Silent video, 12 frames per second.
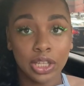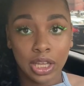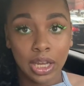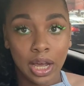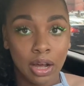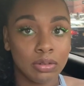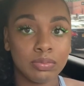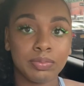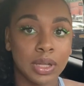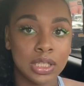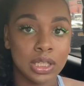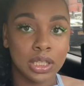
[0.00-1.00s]
get out,"
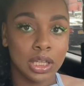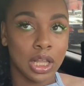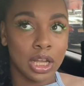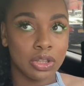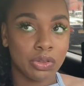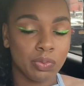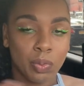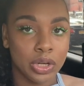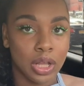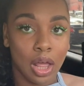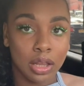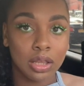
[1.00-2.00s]
basically, like, "We're
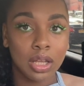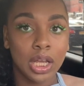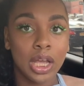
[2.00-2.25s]
done."